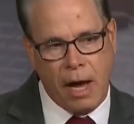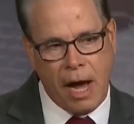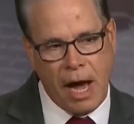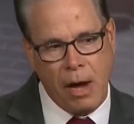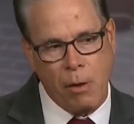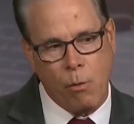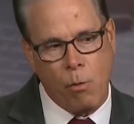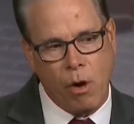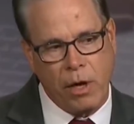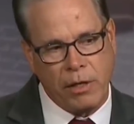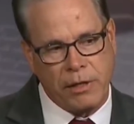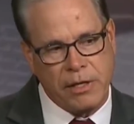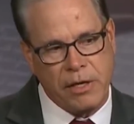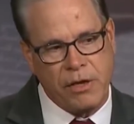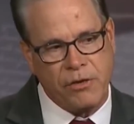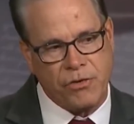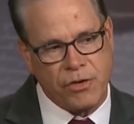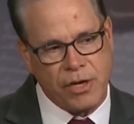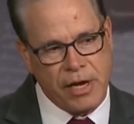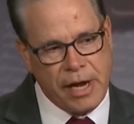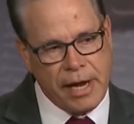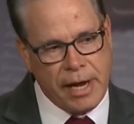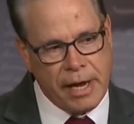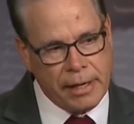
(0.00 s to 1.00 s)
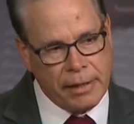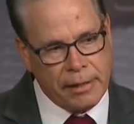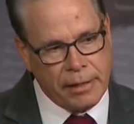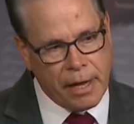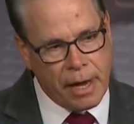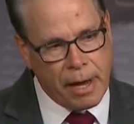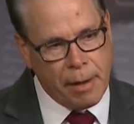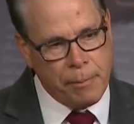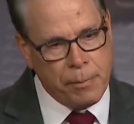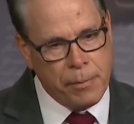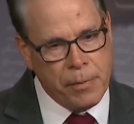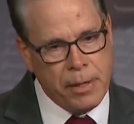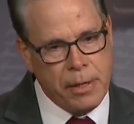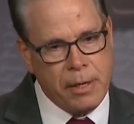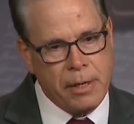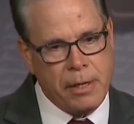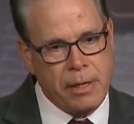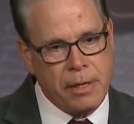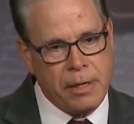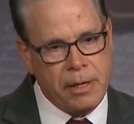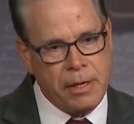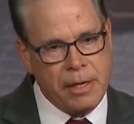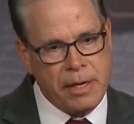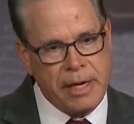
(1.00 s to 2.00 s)
I want this to end up
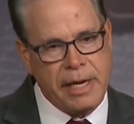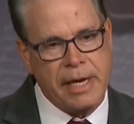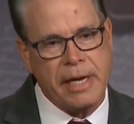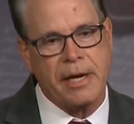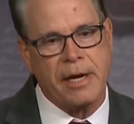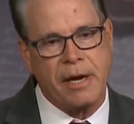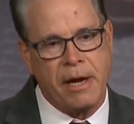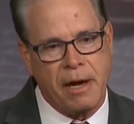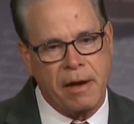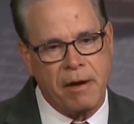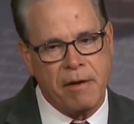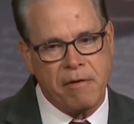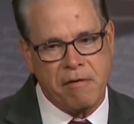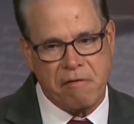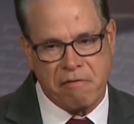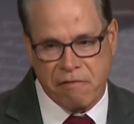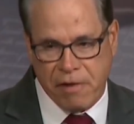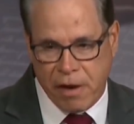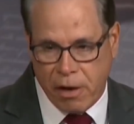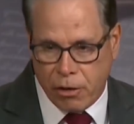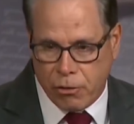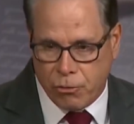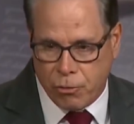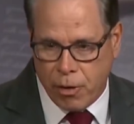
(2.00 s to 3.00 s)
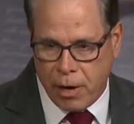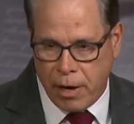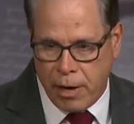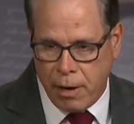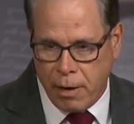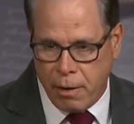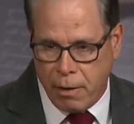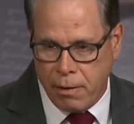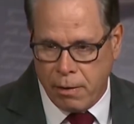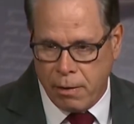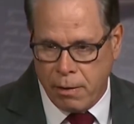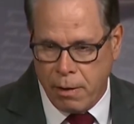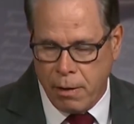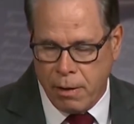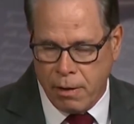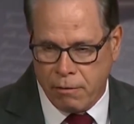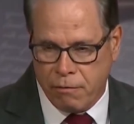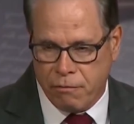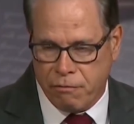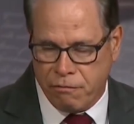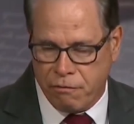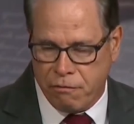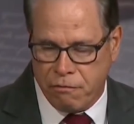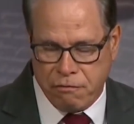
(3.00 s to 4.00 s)
in a fair trial,
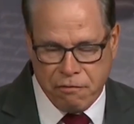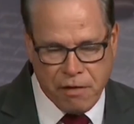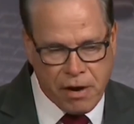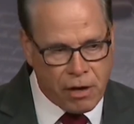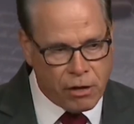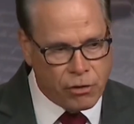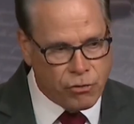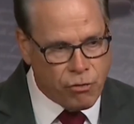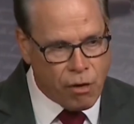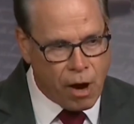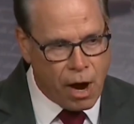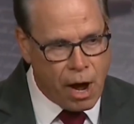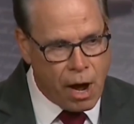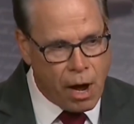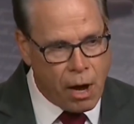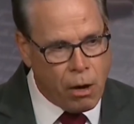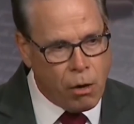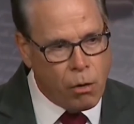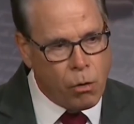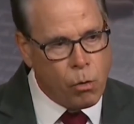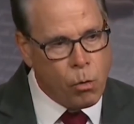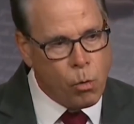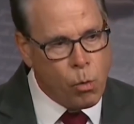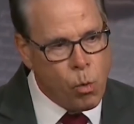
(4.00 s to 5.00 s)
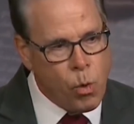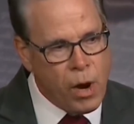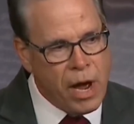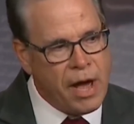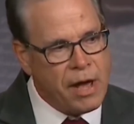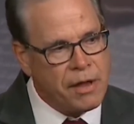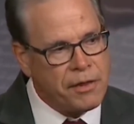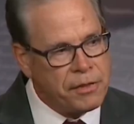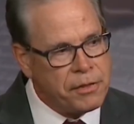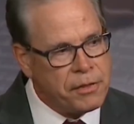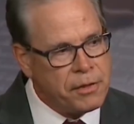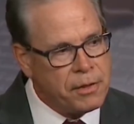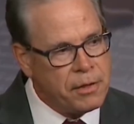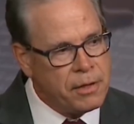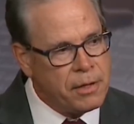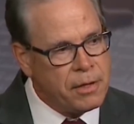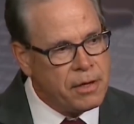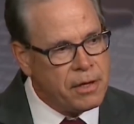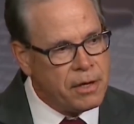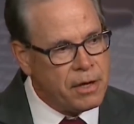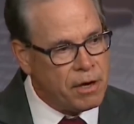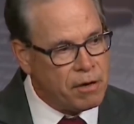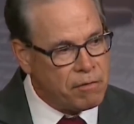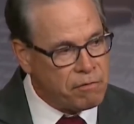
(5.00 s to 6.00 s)
fair trial with
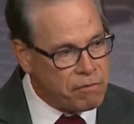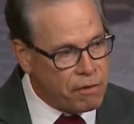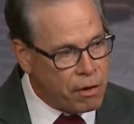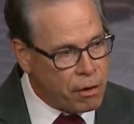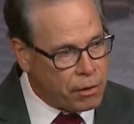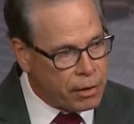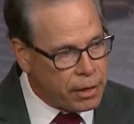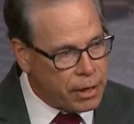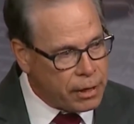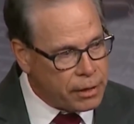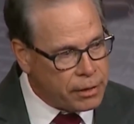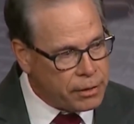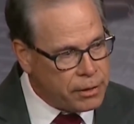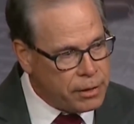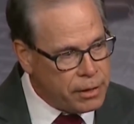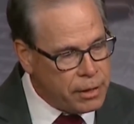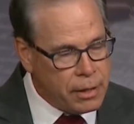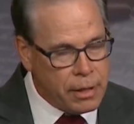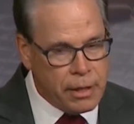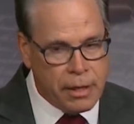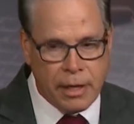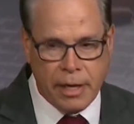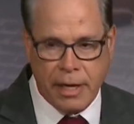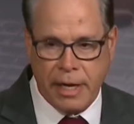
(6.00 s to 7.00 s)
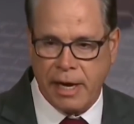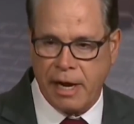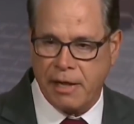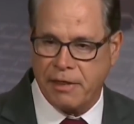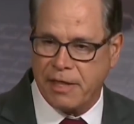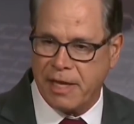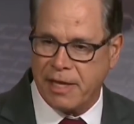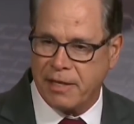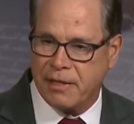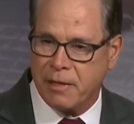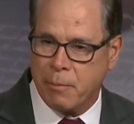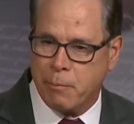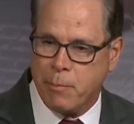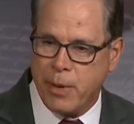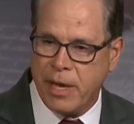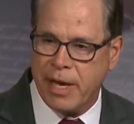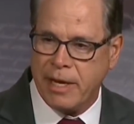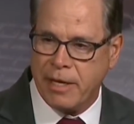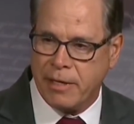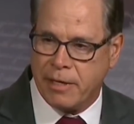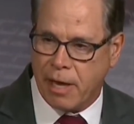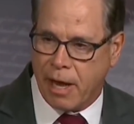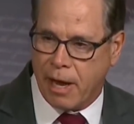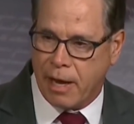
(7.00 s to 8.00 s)
a verdict. And I think the
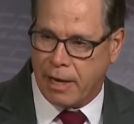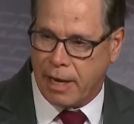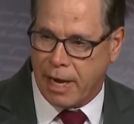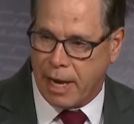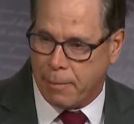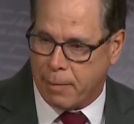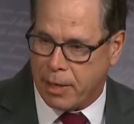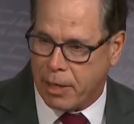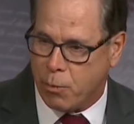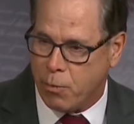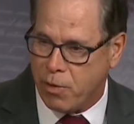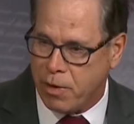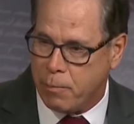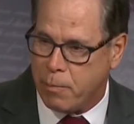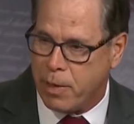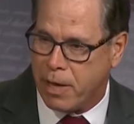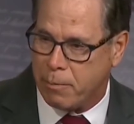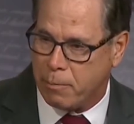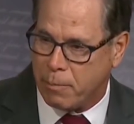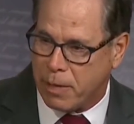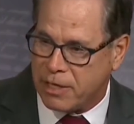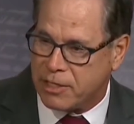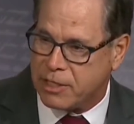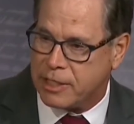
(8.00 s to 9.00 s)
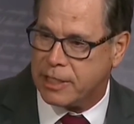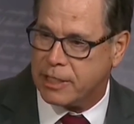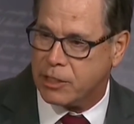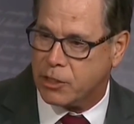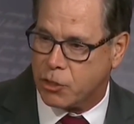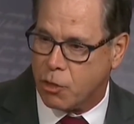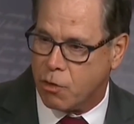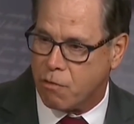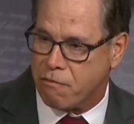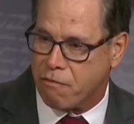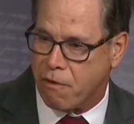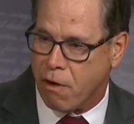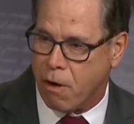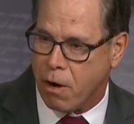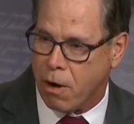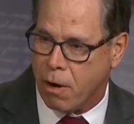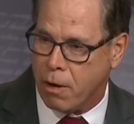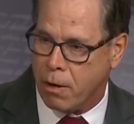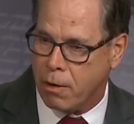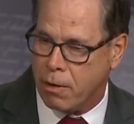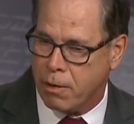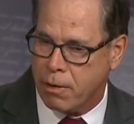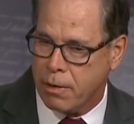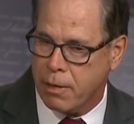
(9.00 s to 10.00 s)
big dynamic we've been missing so
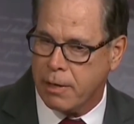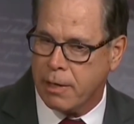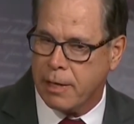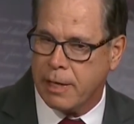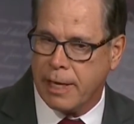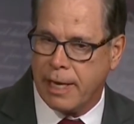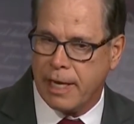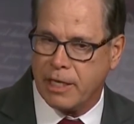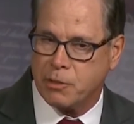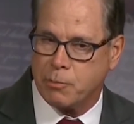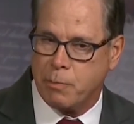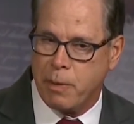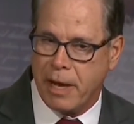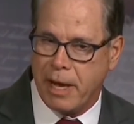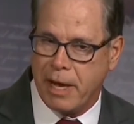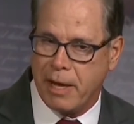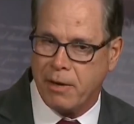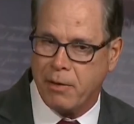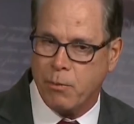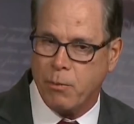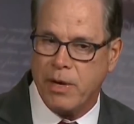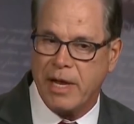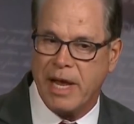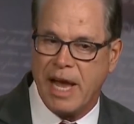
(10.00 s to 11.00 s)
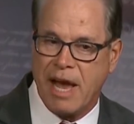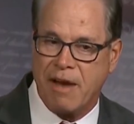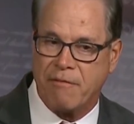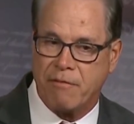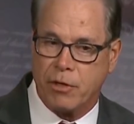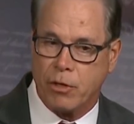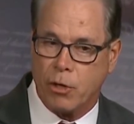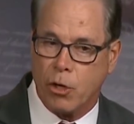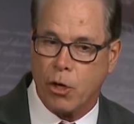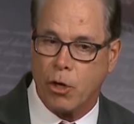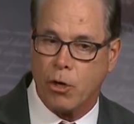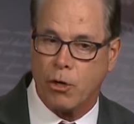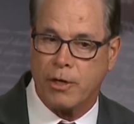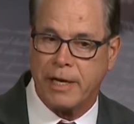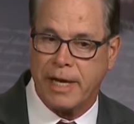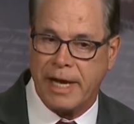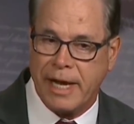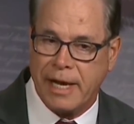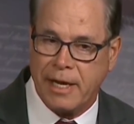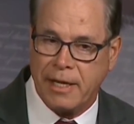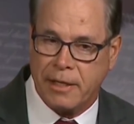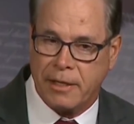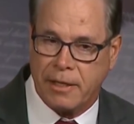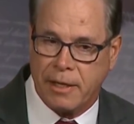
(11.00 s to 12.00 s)
far has been we haven't heard
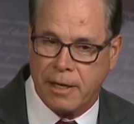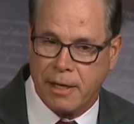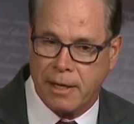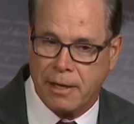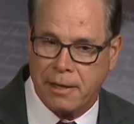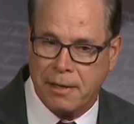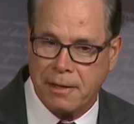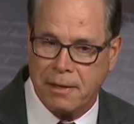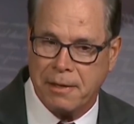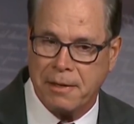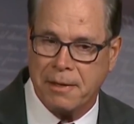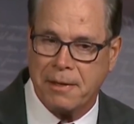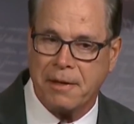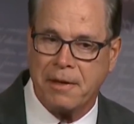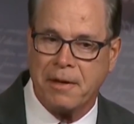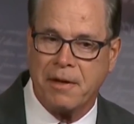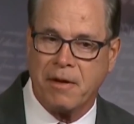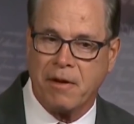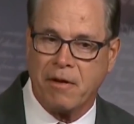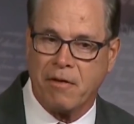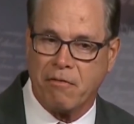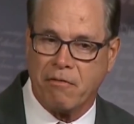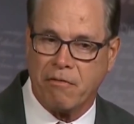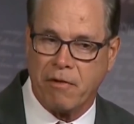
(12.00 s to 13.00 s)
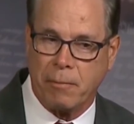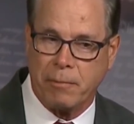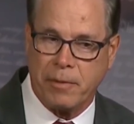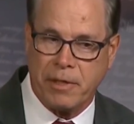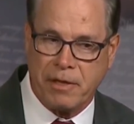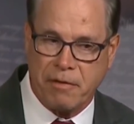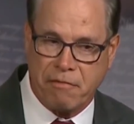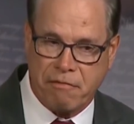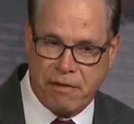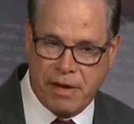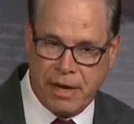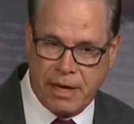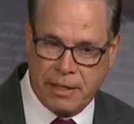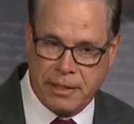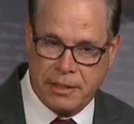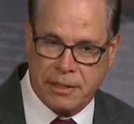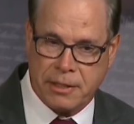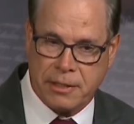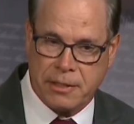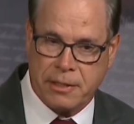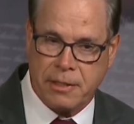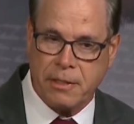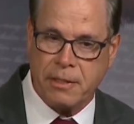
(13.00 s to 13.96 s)
anything from the defense.